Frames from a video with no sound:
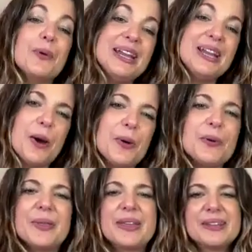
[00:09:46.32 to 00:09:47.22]
we
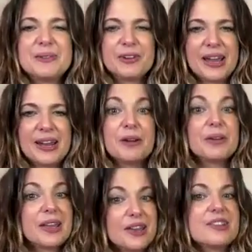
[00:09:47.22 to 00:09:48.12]
know that creating a
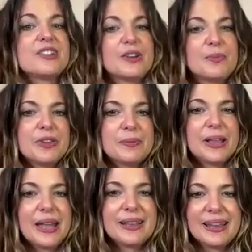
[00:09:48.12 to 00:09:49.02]
relationship with a
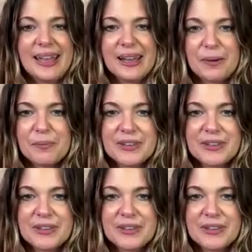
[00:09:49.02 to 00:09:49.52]
plant like